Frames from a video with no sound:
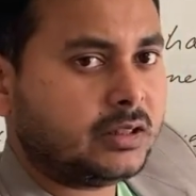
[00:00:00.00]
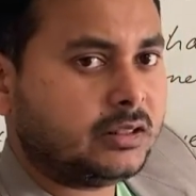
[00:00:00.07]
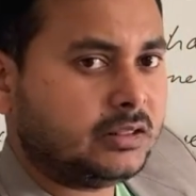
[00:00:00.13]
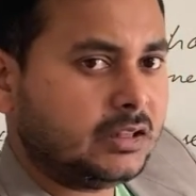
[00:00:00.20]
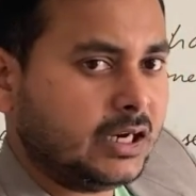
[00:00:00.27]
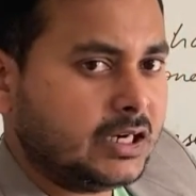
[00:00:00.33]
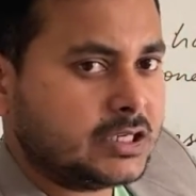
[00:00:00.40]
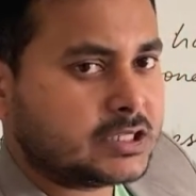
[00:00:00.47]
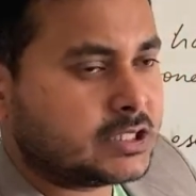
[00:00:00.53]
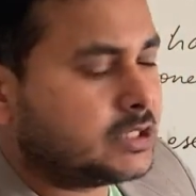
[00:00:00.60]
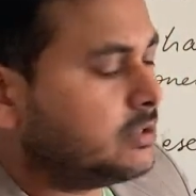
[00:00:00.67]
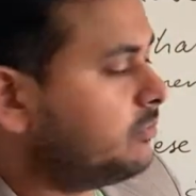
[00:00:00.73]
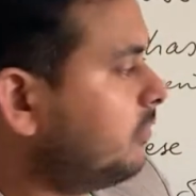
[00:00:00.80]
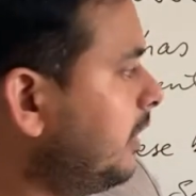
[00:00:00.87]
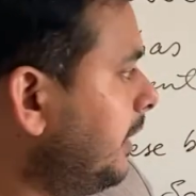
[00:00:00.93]
That's
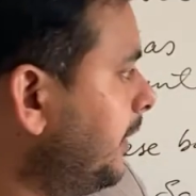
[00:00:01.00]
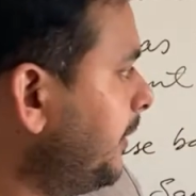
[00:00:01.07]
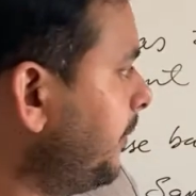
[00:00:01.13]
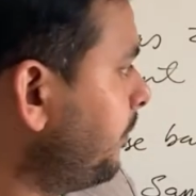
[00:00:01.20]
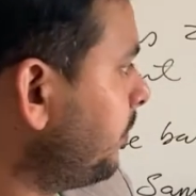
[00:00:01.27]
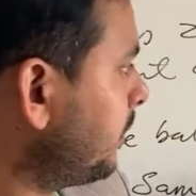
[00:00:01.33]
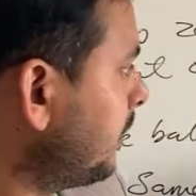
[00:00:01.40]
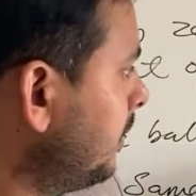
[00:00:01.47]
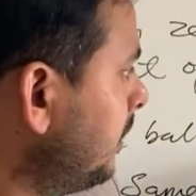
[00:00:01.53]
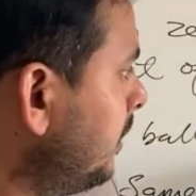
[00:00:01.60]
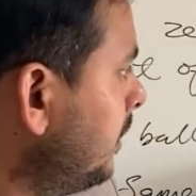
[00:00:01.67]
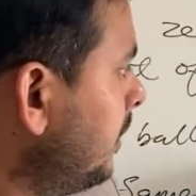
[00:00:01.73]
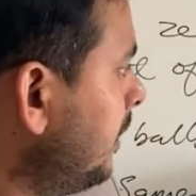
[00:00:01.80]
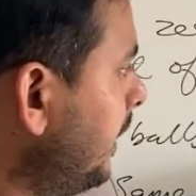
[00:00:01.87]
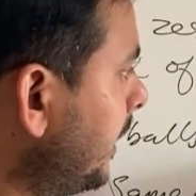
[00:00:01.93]
why
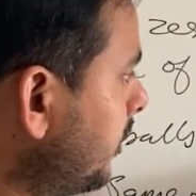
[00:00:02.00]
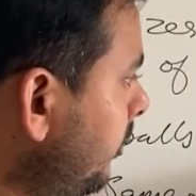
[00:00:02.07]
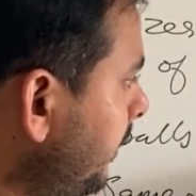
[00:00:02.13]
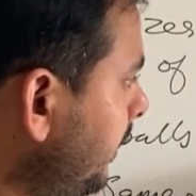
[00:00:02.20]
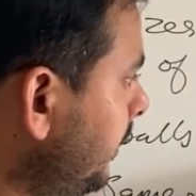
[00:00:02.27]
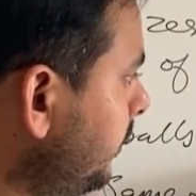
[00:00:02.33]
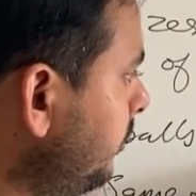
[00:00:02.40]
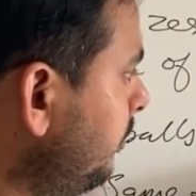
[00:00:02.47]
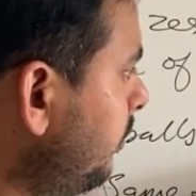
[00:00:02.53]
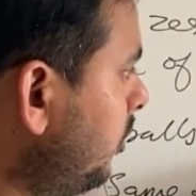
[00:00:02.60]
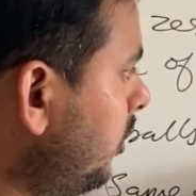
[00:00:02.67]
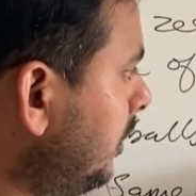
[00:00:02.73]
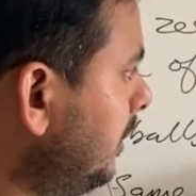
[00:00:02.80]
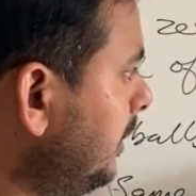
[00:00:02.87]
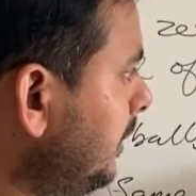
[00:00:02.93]
according to
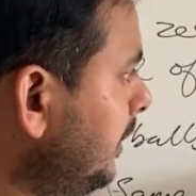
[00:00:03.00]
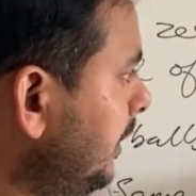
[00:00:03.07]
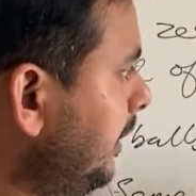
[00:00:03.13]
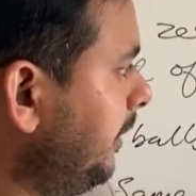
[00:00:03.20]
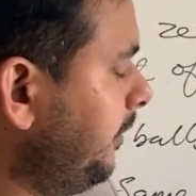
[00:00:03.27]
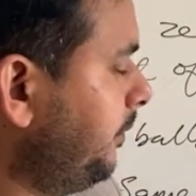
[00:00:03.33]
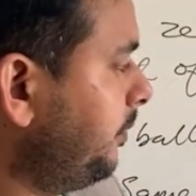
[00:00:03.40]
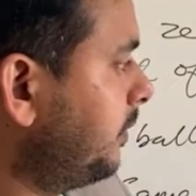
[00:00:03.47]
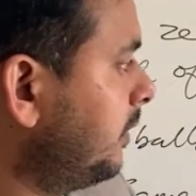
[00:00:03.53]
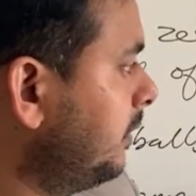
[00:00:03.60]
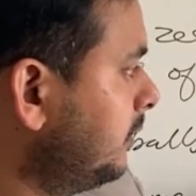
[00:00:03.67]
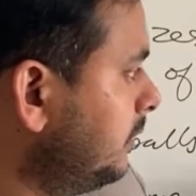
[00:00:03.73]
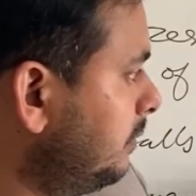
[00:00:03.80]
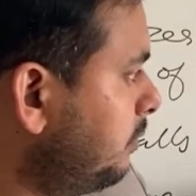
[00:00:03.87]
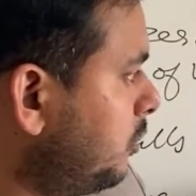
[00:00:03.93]
ball A,
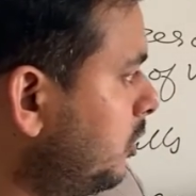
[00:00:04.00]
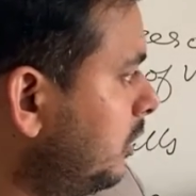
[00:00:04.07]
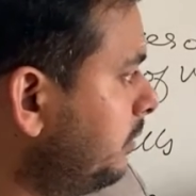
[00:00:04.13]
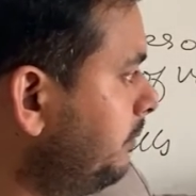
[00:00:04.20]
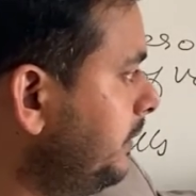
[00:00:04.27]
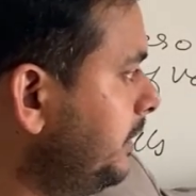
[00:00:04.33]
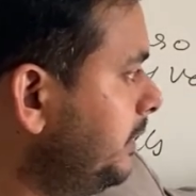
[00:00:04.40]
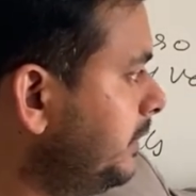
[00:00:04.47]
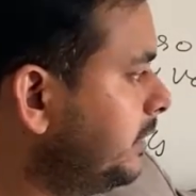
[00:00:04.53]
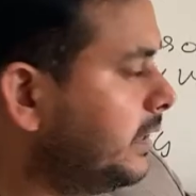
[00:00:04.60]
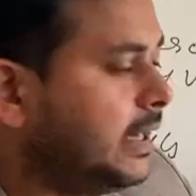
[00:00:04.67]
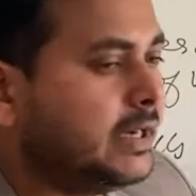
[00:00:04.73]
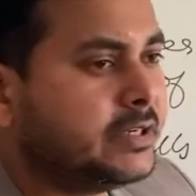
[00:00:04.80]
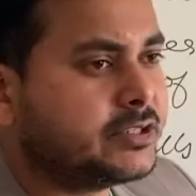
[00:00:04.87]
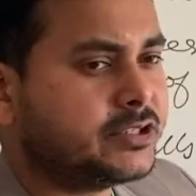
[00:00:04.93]
the ball B
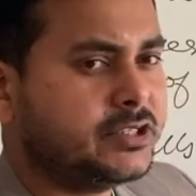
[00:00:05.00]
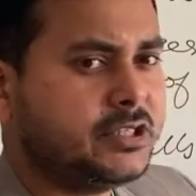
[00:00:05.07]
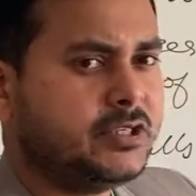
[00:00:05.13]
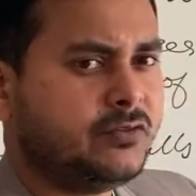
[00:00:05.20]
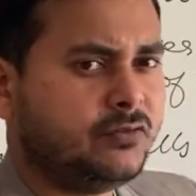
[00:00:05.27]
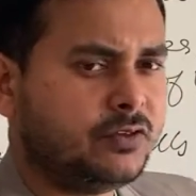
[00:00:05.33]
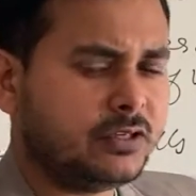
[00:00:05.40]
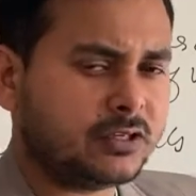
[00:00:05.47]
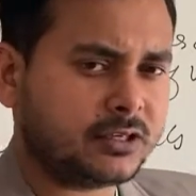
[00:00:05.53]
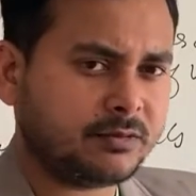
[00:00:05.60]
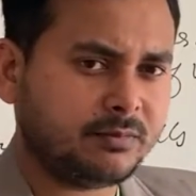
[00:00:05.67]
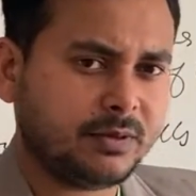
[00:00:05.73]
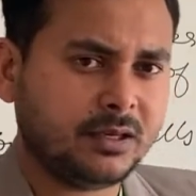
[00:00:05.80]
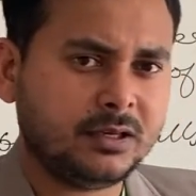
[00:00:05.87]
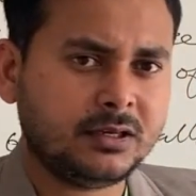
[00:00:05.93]
and C will
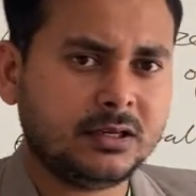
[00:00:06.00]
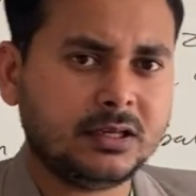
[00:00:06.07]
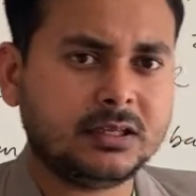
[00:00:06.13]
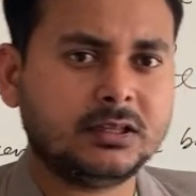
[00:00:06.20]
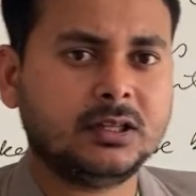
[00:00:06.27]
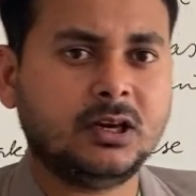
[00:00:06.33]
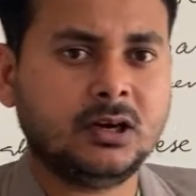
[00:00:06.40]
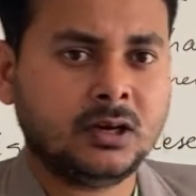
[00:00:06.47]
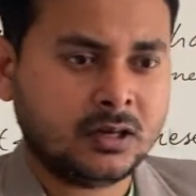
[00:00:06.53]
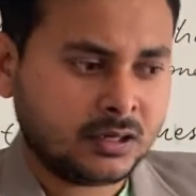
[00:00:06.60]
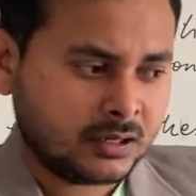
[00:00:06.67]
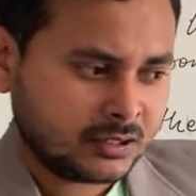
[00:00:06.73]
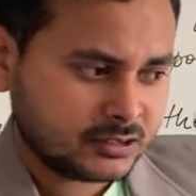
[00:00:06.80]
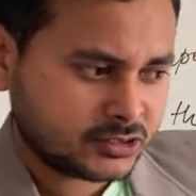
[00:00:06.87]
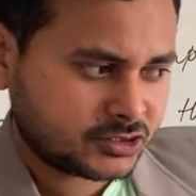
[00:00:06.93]
remain in the
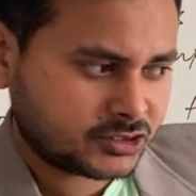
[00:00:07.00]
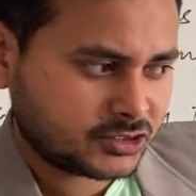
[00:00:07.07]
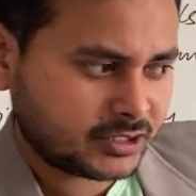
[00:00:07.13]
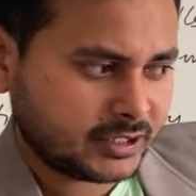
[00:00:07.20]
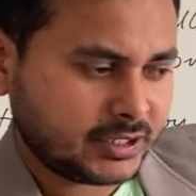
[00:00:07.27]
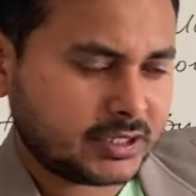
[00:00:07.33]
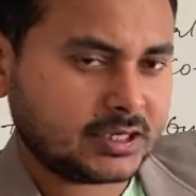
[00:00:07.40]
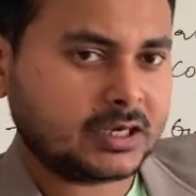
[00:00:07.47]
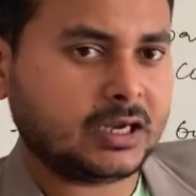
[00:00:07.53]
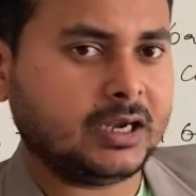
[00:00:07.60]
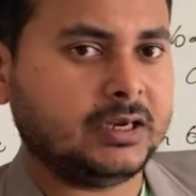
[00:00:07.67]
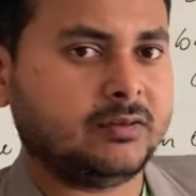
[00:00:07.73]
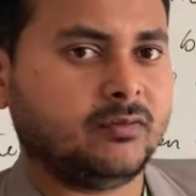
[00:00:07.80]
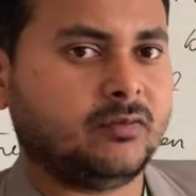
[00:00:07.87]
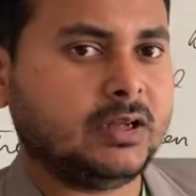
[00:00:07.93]
straight line
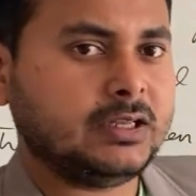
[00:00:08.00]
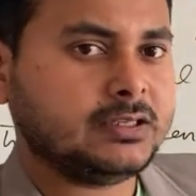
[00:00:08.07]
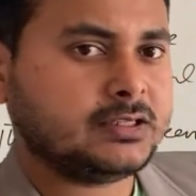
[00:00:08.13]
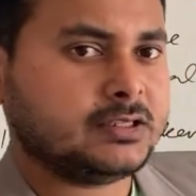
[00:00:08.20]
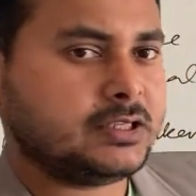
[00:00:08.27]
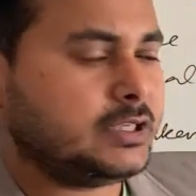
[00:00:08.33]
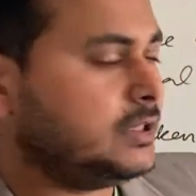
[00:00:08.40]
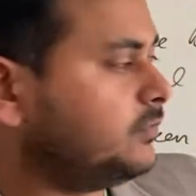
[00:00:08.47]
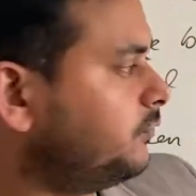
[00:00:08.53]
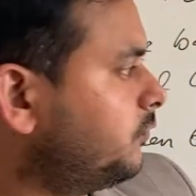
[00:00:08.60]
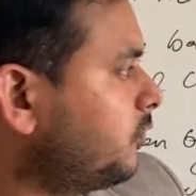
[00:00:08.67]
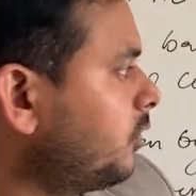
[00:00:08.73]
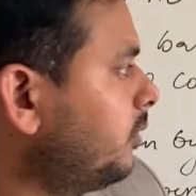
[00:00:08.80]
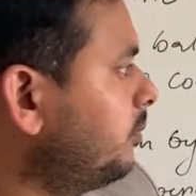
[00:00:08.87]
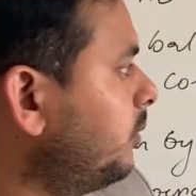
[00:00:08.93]
when seen
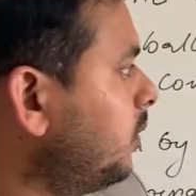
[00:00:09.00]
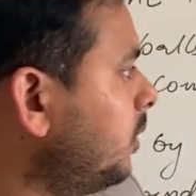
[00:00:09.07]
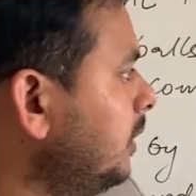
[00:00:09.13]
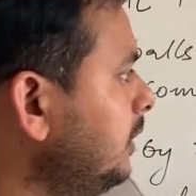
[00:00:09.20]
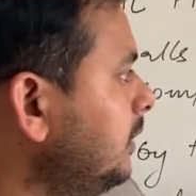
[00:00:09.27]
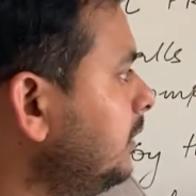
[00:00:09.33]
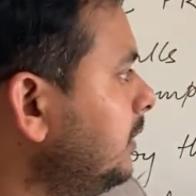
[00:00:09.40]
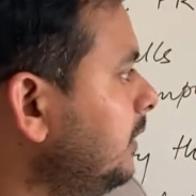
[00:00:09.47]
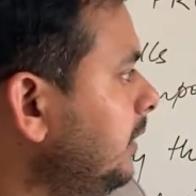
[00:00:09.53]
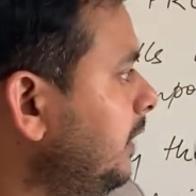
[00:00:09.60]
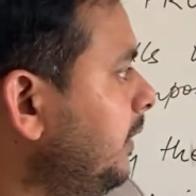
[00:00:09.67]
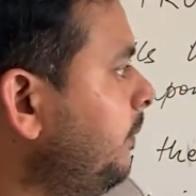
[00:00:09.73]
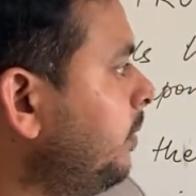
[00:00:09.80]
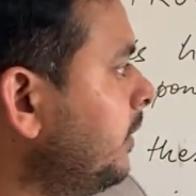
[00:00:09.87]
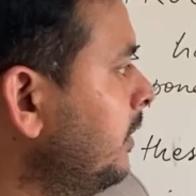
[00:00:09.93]
from ball A.